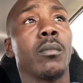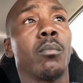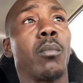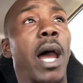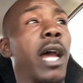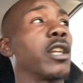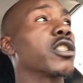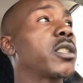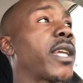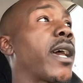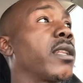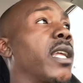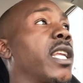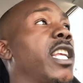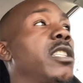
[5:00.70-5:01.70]
But I
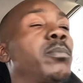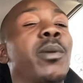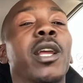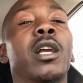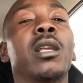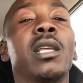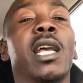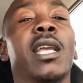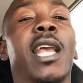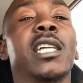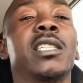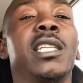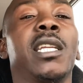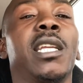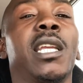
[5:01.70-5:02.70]
understand that he's been,
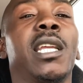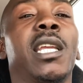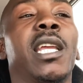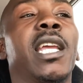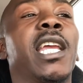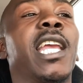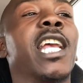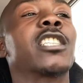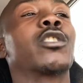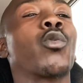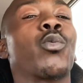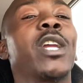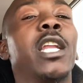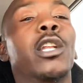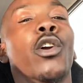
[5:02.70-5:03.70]
he has to
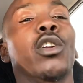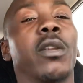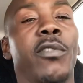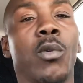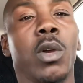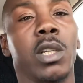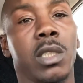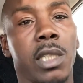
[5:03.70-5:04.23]
relearn, if you want to